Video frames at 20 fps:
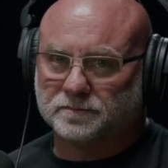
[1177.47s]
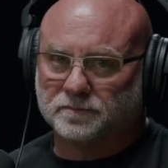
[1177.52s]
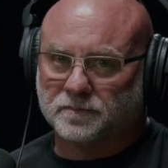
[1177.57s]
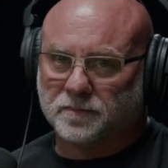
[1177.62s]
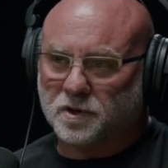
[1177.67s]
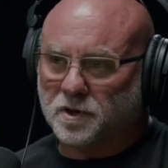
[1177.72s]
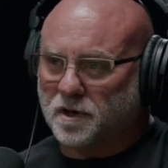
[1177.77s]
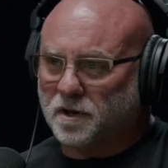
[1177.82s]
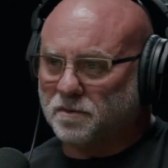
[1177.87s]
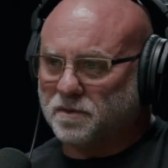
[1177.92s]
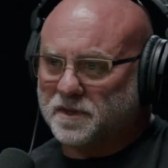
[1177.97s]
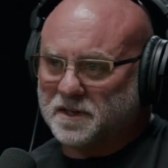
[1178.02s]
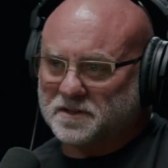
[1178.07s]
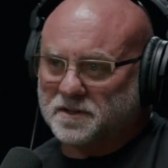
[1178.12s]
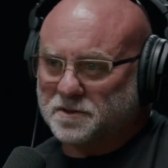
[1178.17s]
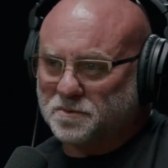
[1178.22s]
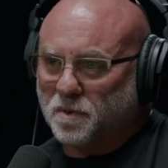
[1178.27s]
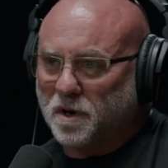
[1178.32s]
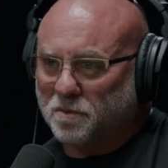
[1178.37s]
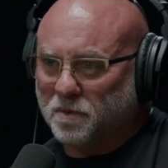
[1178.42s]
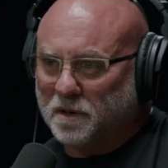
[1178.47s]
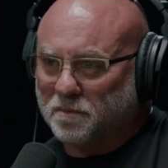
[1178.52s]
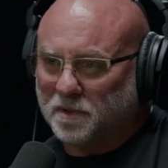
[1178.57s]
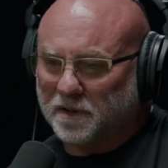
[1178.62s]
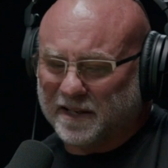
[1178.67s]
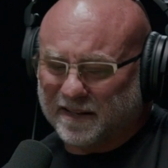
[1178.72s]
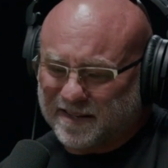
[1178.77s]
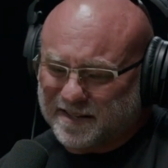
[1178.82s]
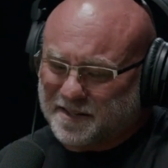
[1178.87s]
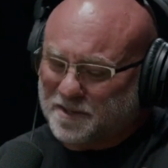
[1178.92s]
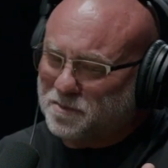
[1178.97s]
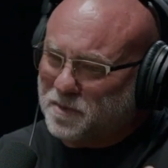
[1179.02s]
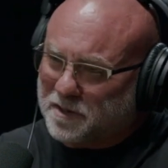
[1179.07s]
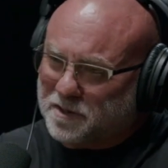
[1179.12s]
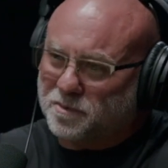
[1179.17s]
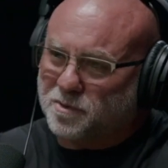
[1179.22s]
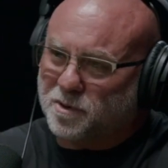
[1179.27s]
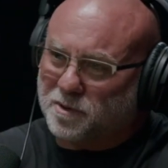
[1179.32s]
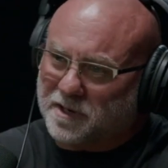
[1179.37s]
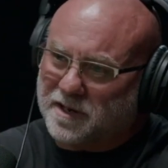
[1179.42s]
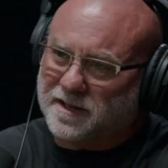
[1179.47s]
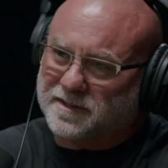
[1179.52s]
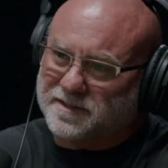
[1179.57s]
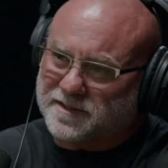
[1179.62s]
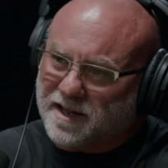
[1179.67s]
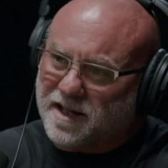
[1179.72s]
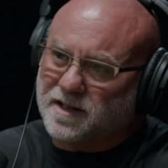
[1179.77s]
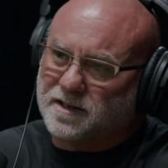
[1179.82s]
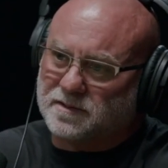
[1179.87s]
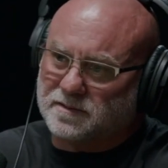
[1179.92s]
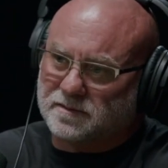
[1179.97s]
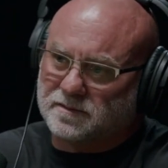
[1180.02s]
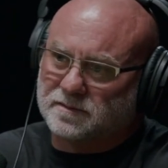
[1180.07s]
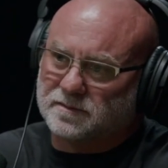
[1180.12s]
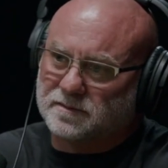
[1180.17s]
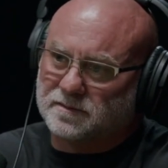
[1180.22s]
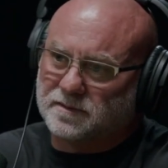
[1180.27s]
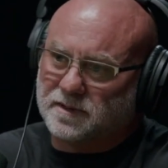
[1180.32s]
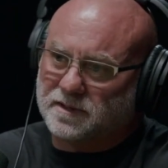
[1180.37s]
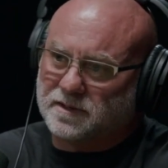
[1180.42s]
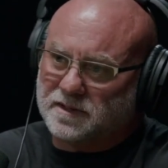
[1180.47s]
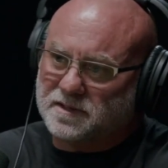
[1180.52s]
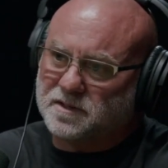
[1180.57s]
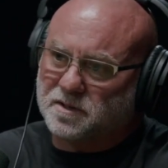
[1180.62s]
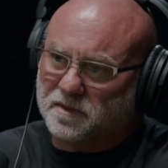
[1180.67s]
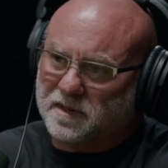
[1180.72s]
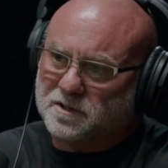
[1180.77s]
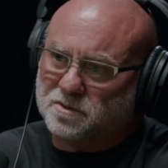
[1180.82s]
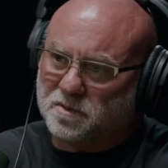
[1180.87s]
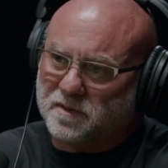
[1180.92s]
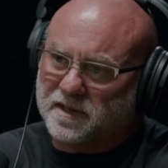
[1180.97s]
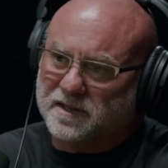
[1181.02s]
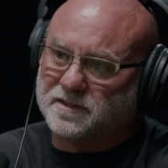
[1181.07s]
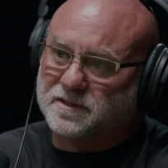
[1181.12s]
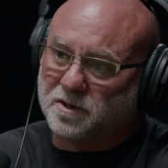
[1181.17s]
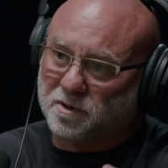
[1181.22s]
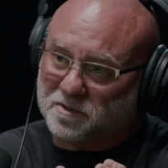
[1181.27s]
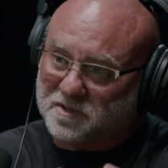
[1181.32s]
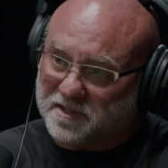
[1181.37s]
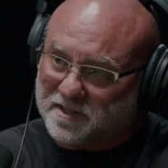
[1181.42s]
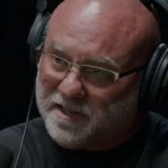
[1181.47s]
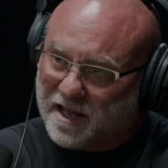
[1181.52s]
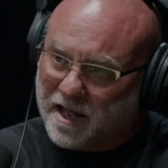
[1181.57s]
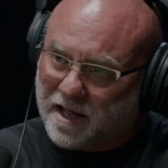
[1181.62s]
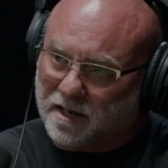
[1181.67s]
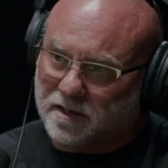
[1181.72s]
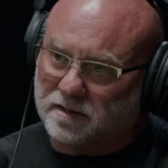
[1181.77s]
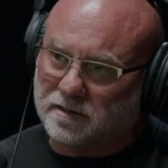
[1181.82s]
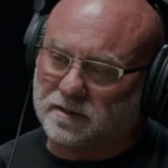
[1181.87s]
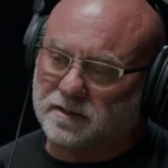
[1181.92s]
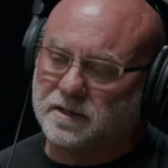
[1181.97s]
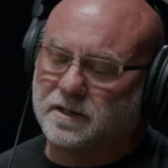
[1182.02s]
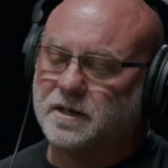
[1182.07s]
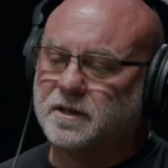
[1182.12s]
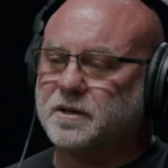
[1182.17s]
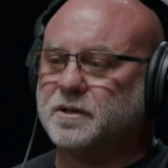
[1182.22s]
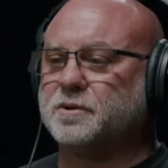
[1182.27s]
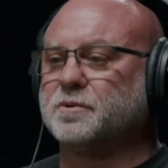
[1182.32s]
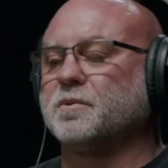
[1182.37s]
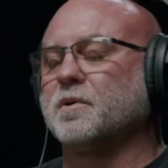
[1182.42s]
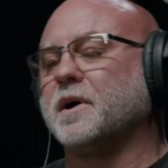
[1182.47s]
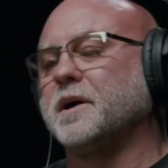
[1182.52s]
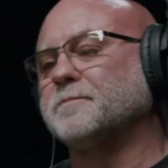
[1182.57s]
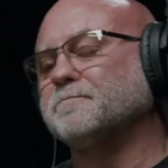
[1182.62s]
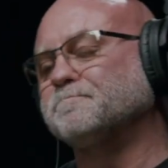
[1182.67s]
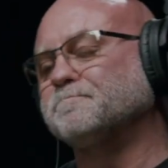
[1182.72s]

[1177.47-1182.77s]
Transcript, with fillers: you know, this is what we believe. This is what the Word of God says. Yeah, like these are things that are said, right?